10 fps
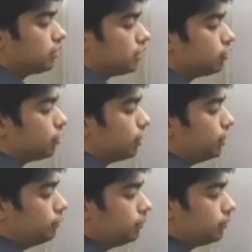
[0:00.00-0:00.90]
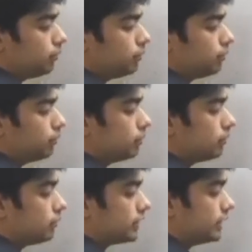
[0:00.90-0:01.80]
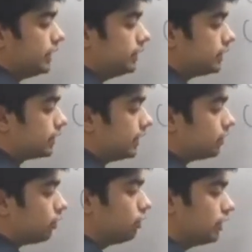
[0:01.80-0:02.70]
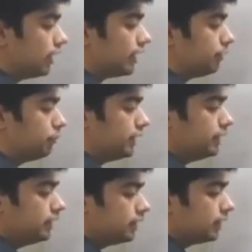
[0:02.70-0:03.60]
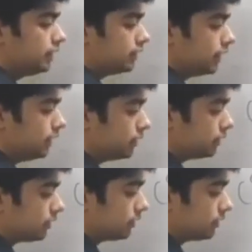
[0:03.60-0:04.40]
the volume staying inside or remaining in that element.